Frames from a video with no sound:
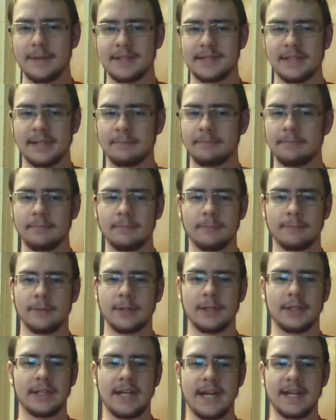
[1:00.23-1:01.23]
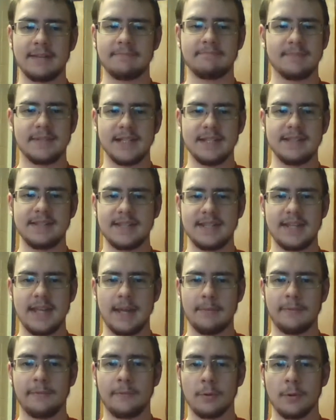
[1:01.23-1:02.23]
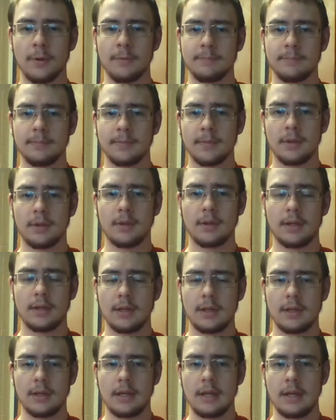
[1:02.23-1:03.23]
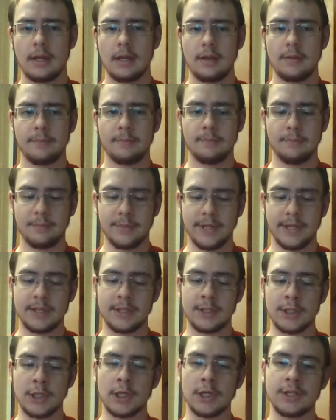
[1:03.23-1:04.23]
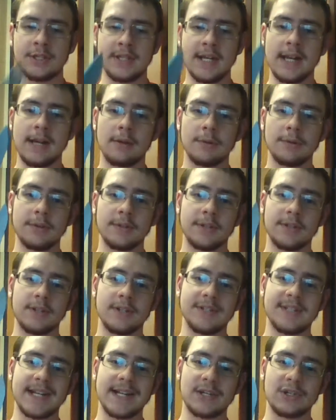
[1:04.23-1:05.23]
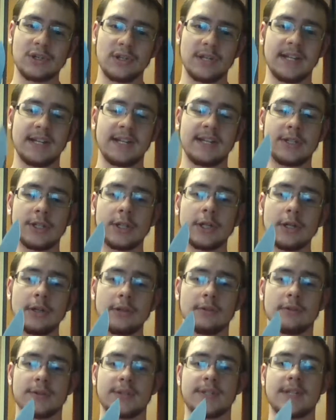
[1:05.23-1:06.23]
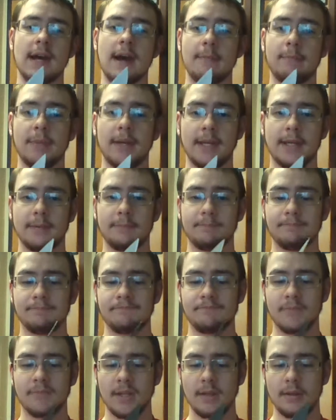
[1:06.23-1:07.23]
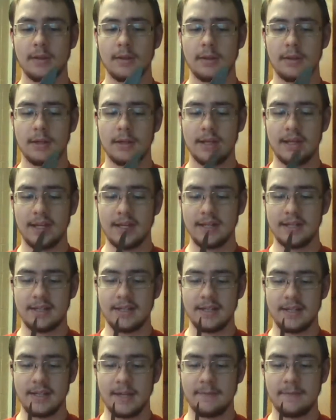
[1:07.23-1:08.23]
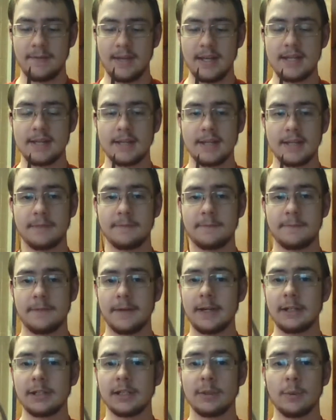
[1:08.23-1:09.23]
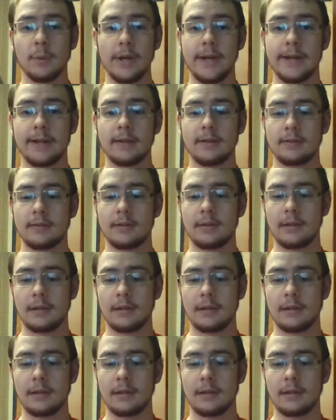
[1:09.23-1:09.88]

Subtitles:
and it's like, really, I didn't see that before. But it turns out that there's actually an internal stop pin, and they've hidden it fairly well.